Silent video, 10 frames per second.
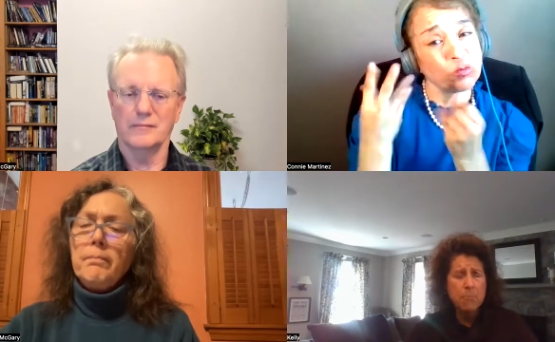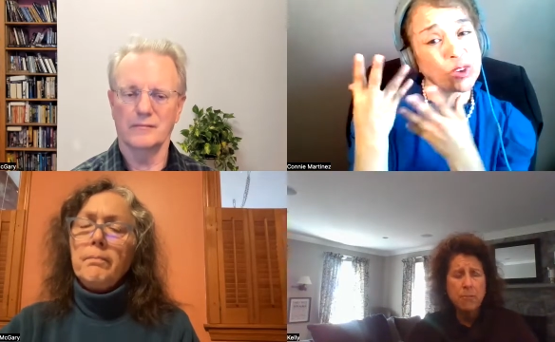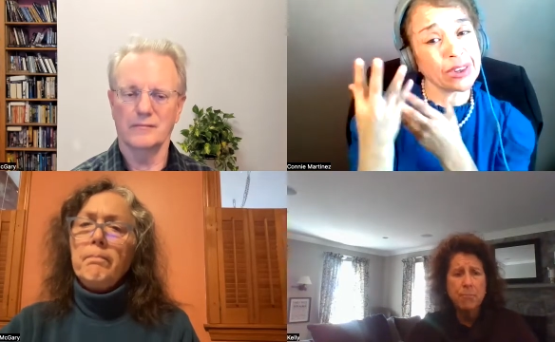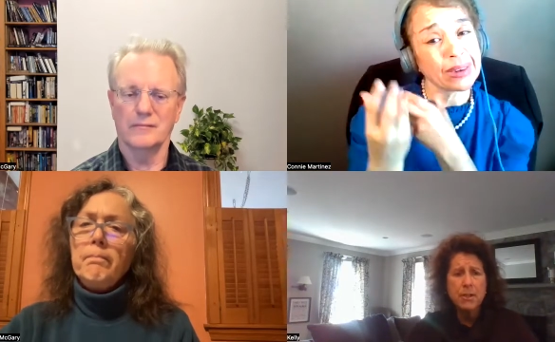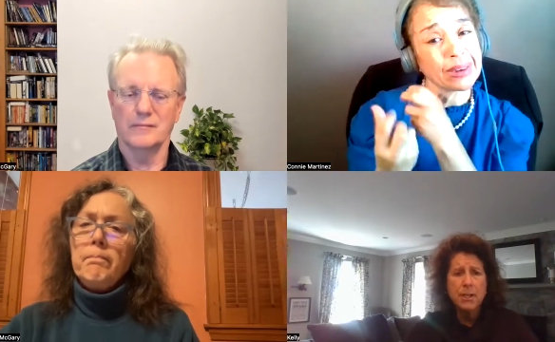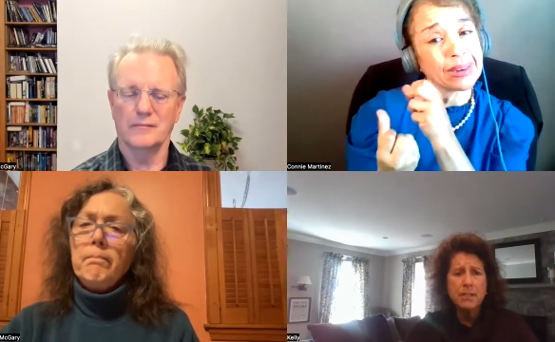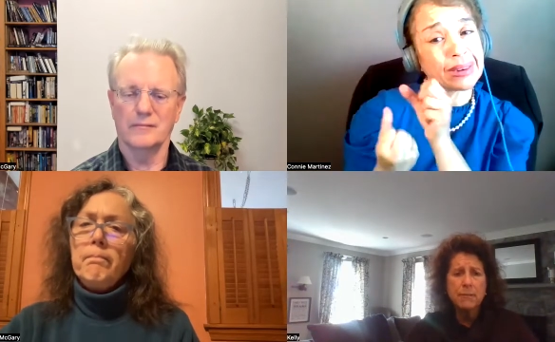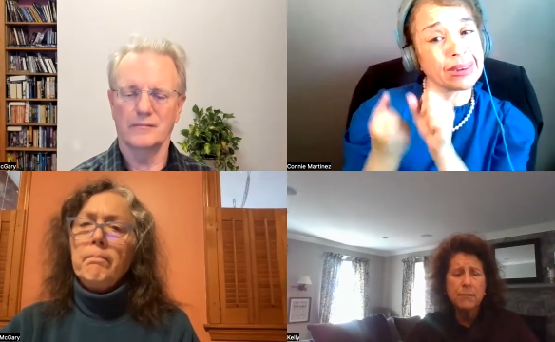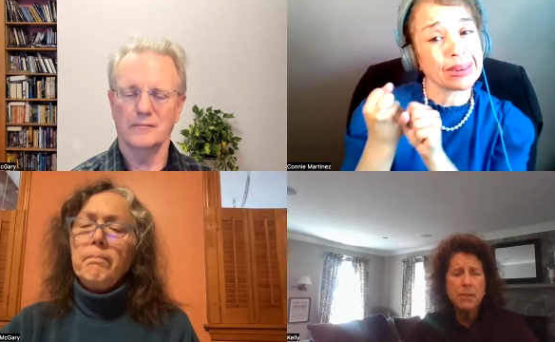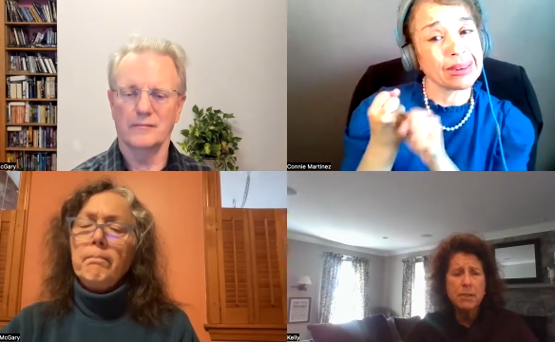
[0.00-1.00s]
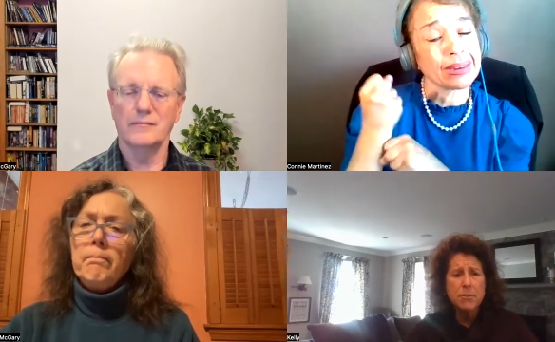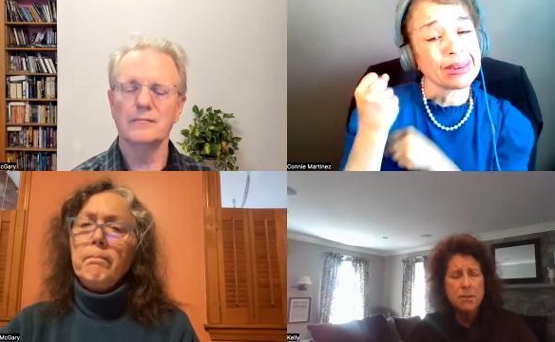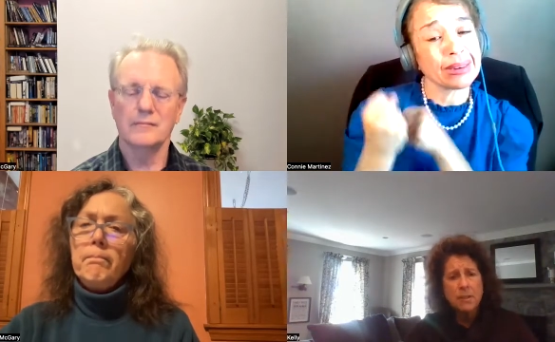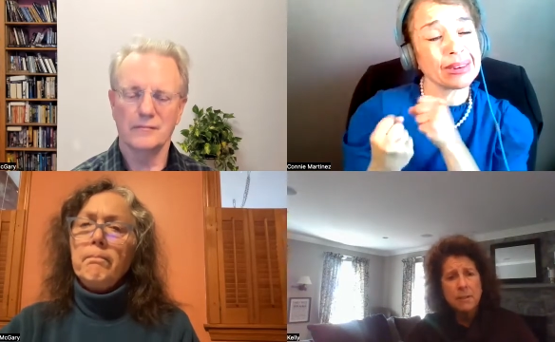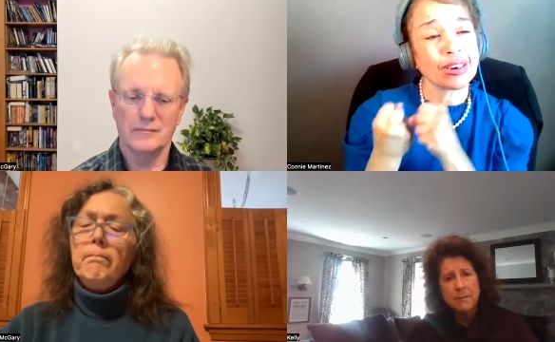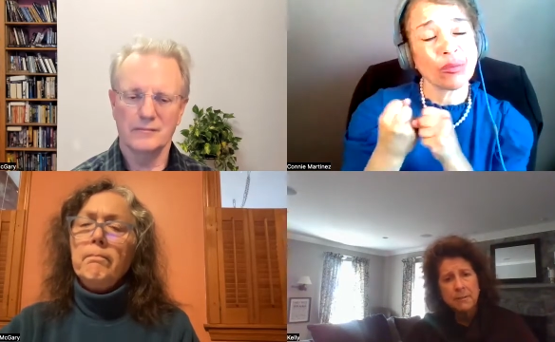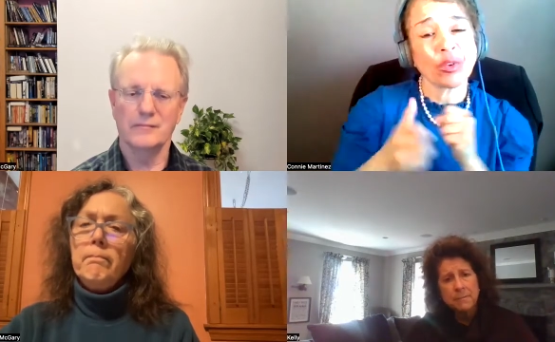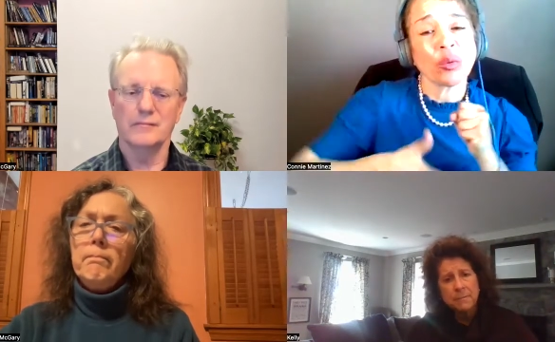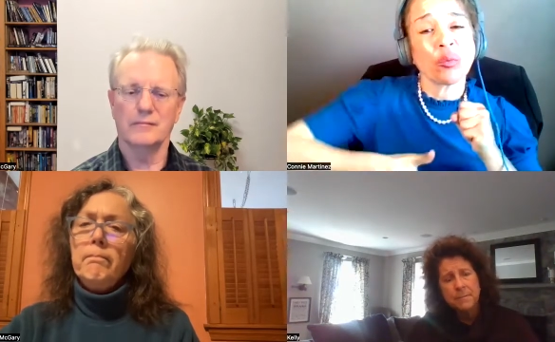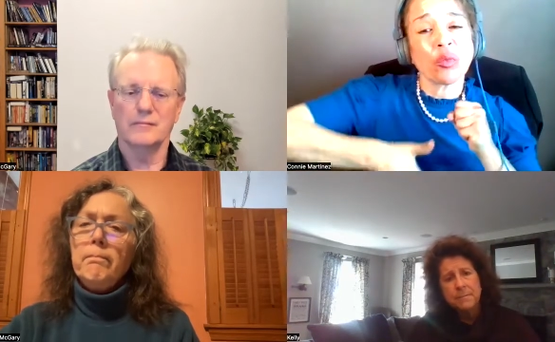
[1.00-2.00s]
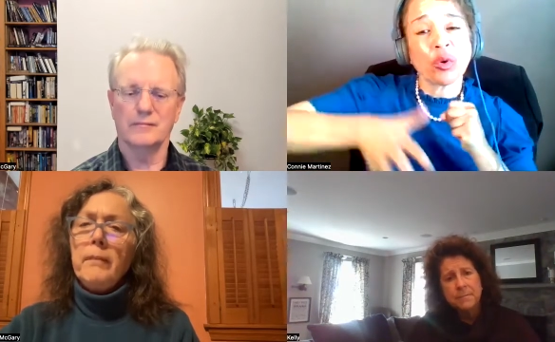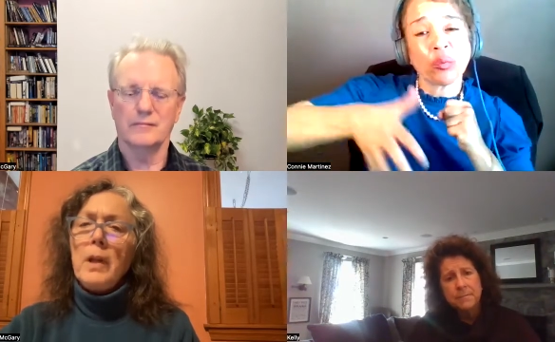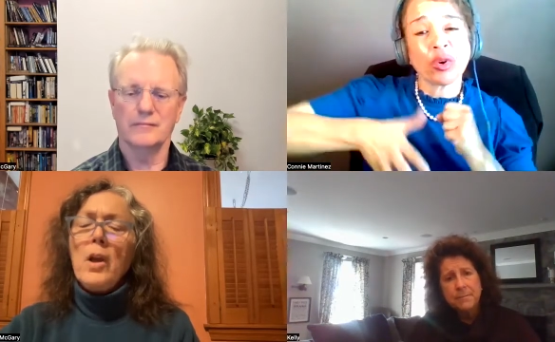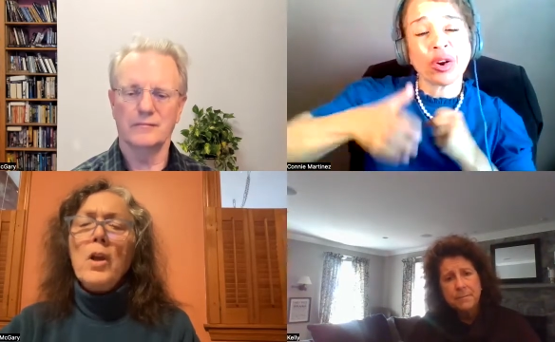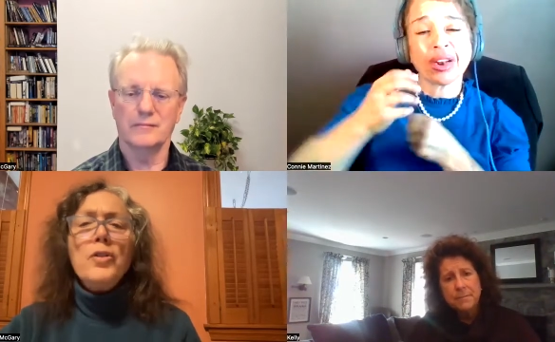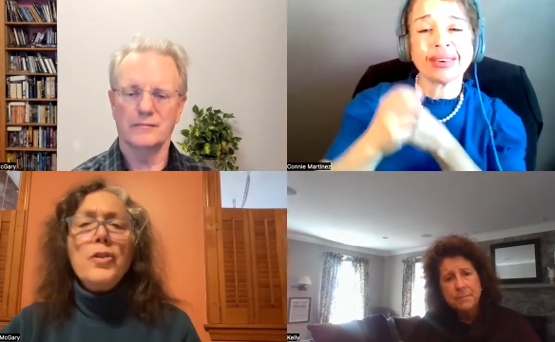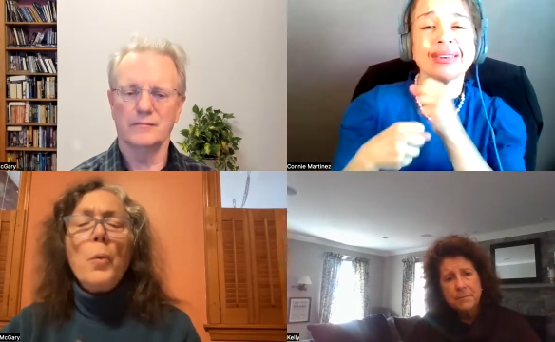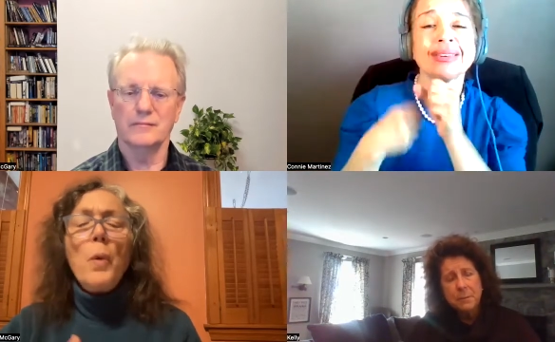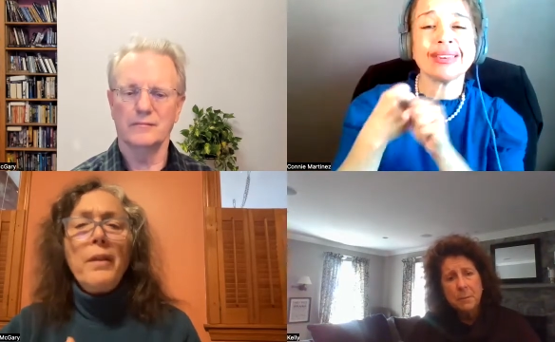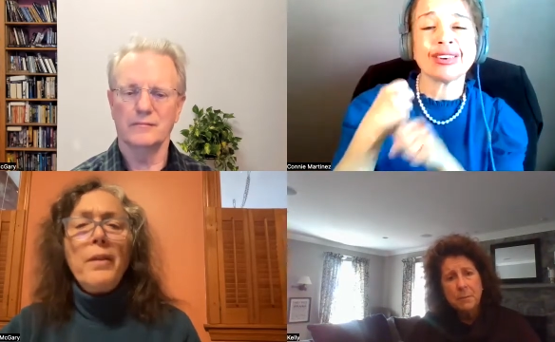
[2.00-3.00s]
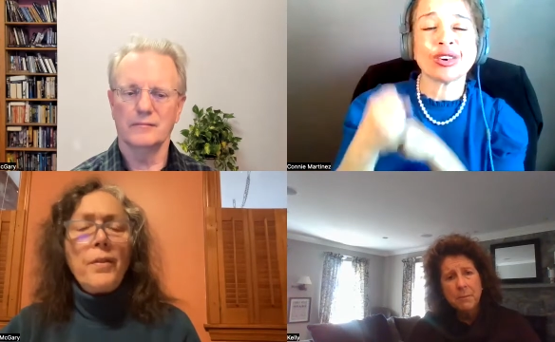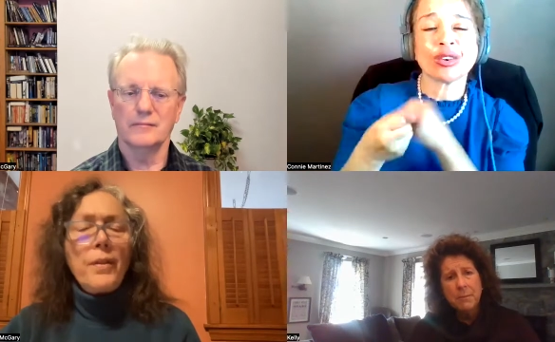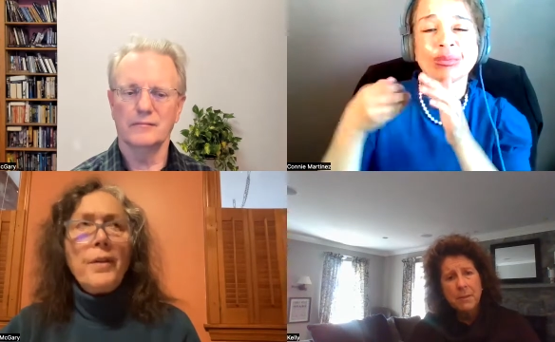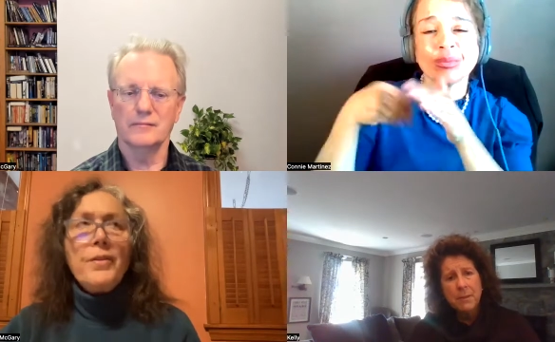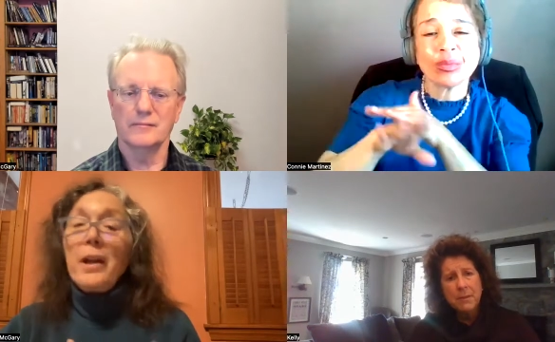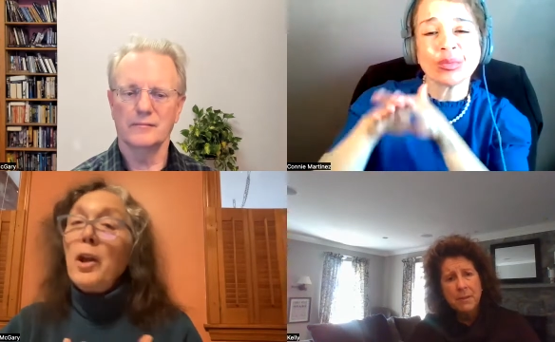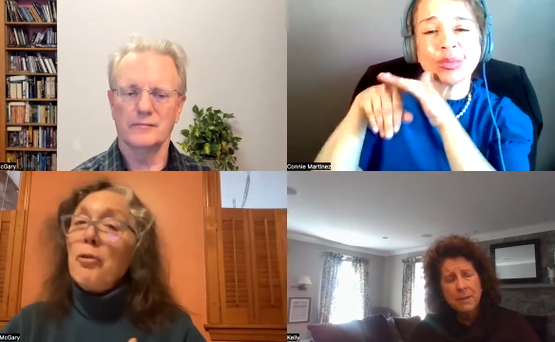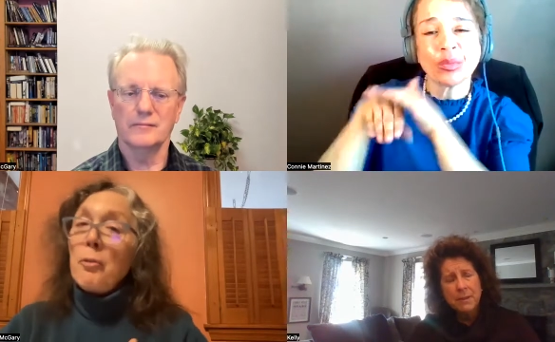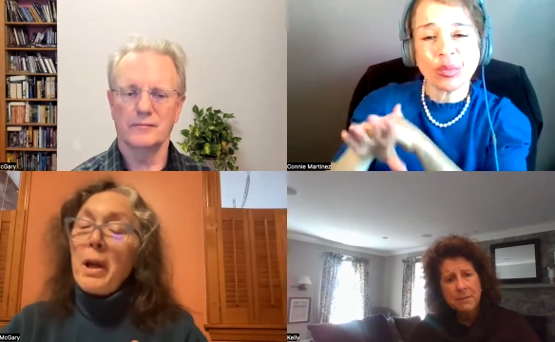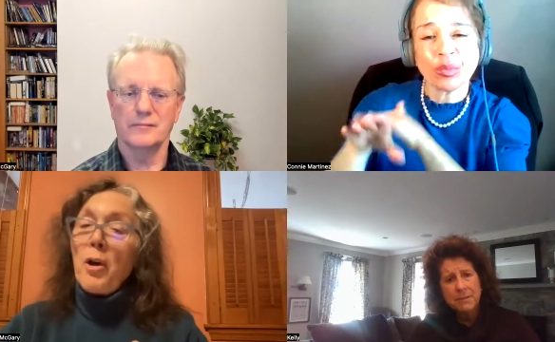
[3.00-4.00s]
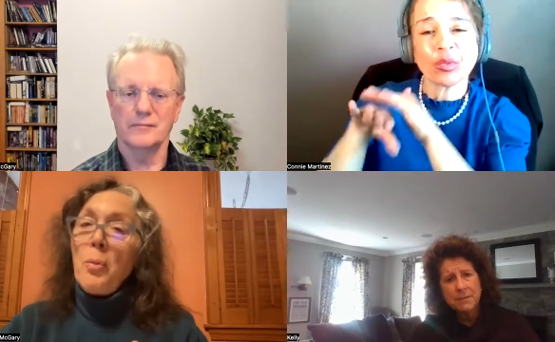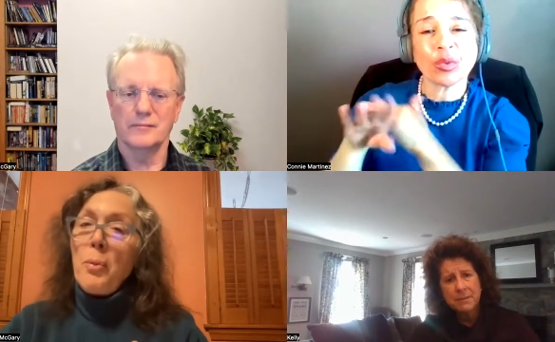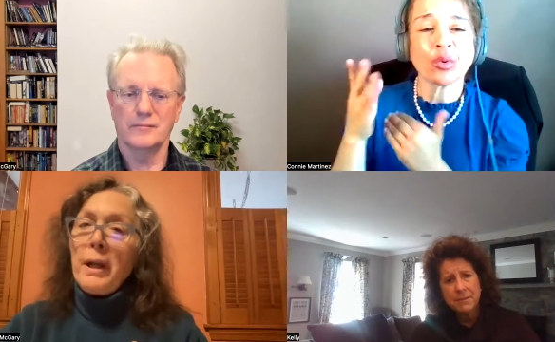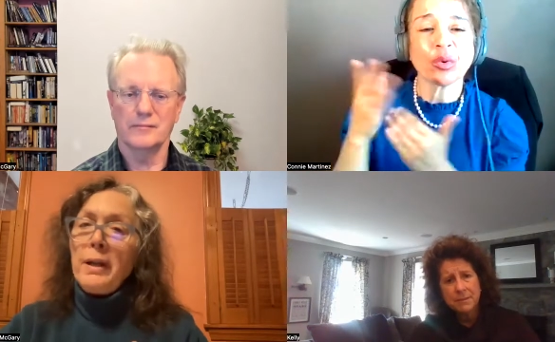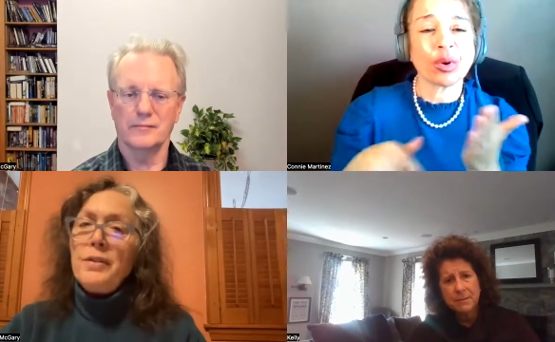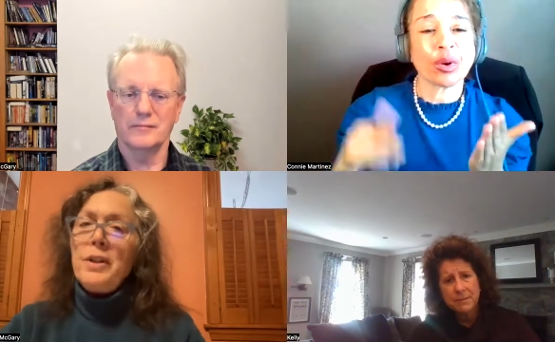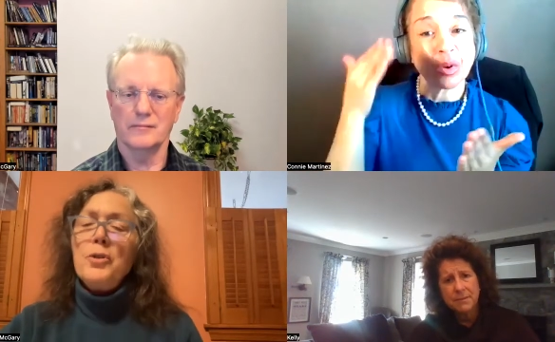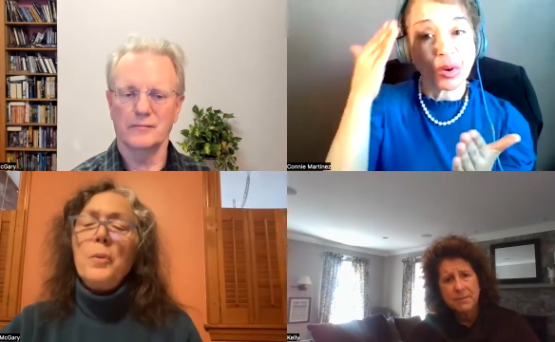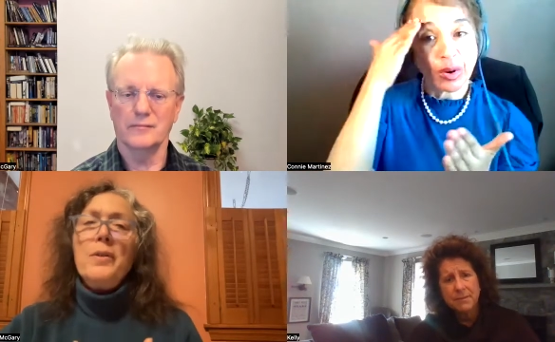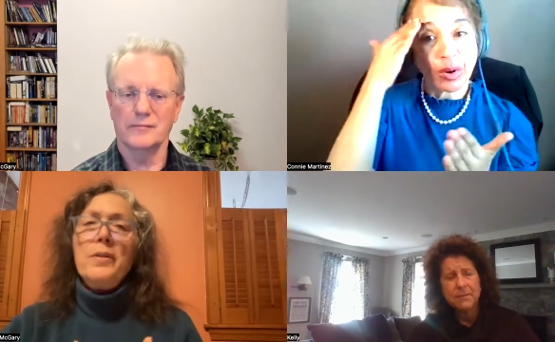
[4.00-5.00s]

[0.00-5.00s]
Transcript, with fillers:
Speaker 1: reproductive years.
Speaker 2: So, one of the things I know from my own pregnancies